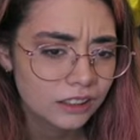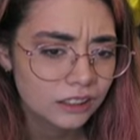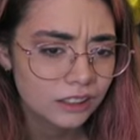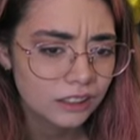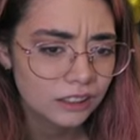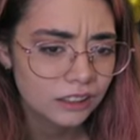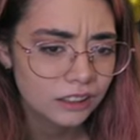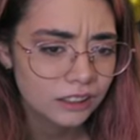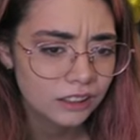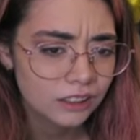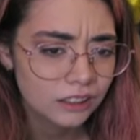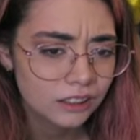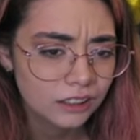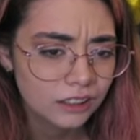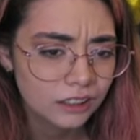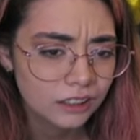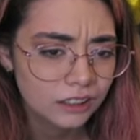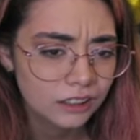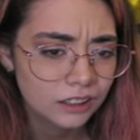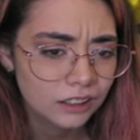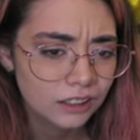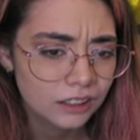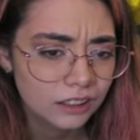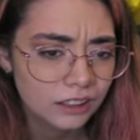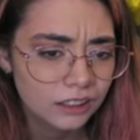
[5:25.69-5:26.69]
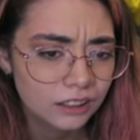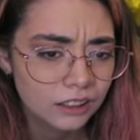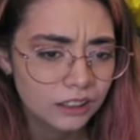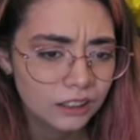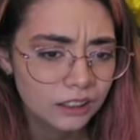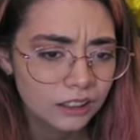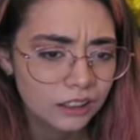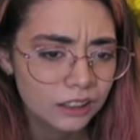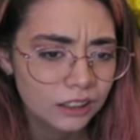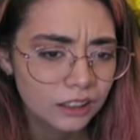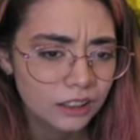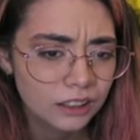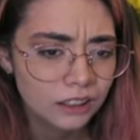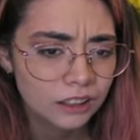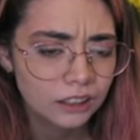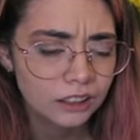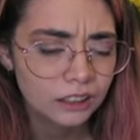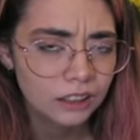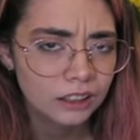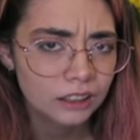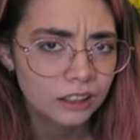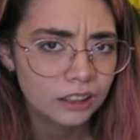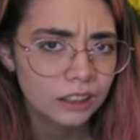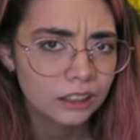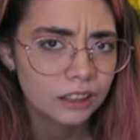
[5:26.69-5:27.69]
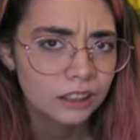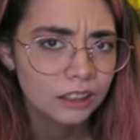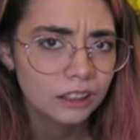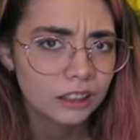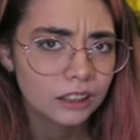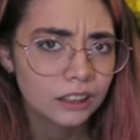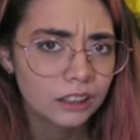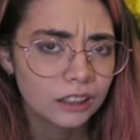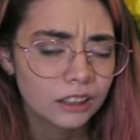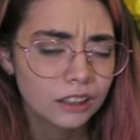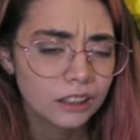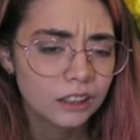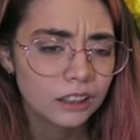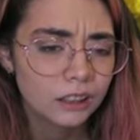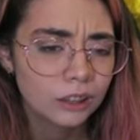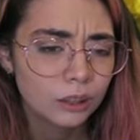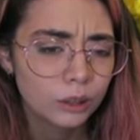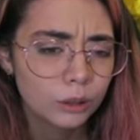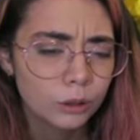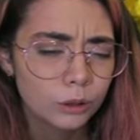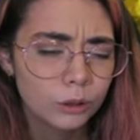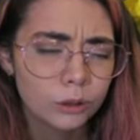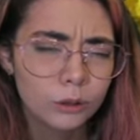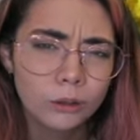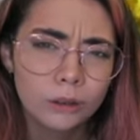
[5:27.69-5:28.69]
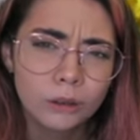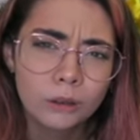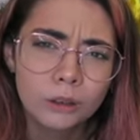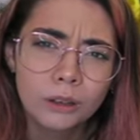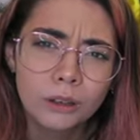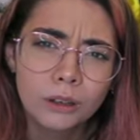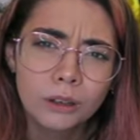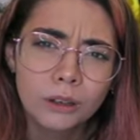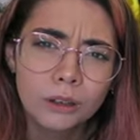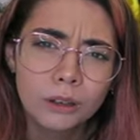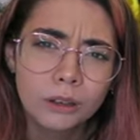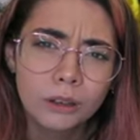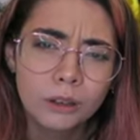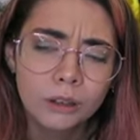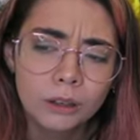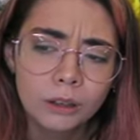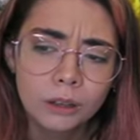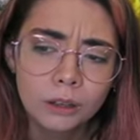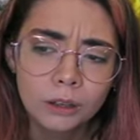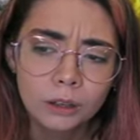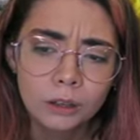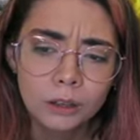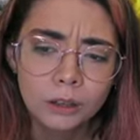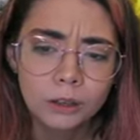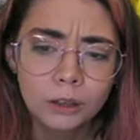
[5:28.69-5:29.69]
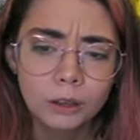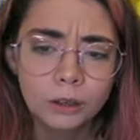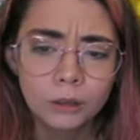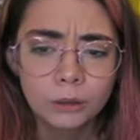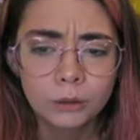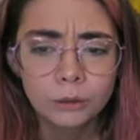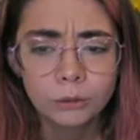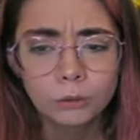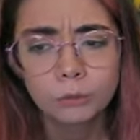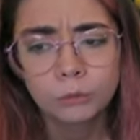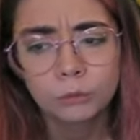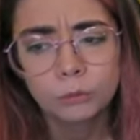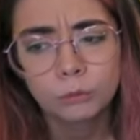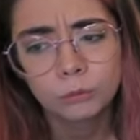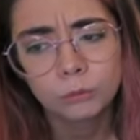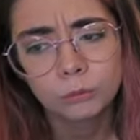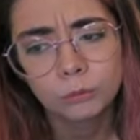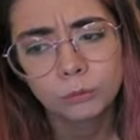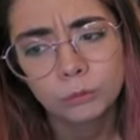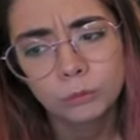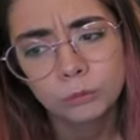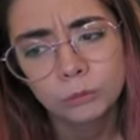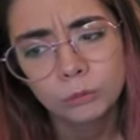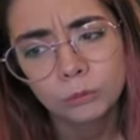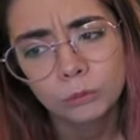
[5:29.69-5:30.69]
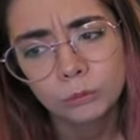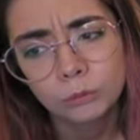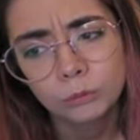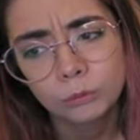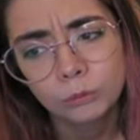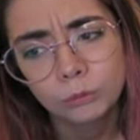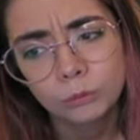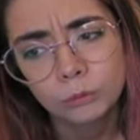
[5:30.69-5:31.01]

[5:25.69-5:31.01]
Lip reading: (not speaking)